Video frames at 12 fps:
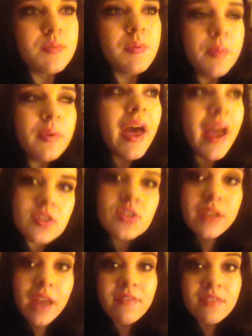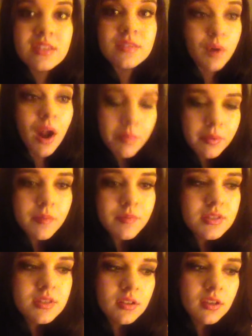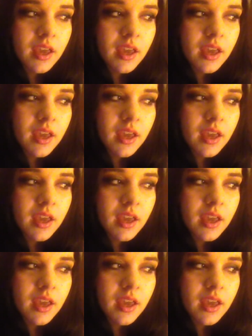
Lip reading: People actually have these problems,